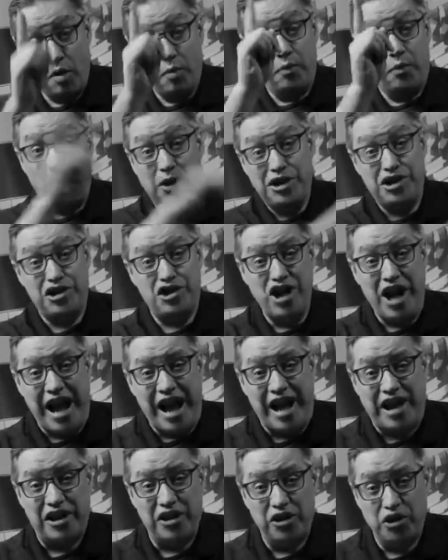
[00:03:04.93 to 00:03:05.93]
But
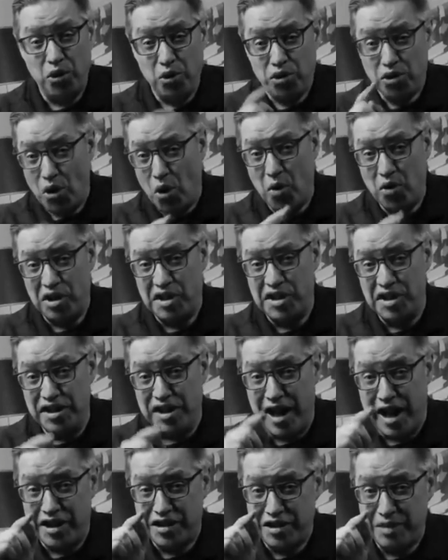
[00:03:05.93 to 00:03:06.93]
Jack, you told us
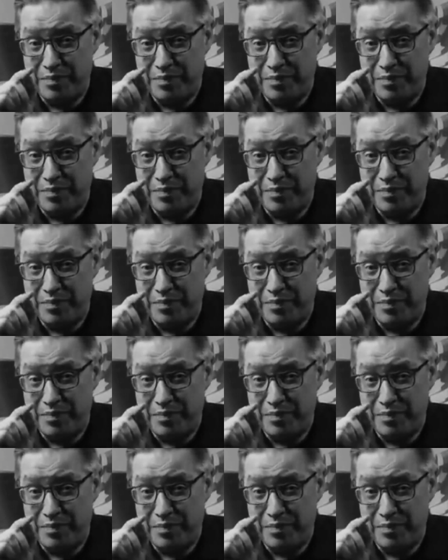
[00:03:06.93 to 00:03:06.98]
not to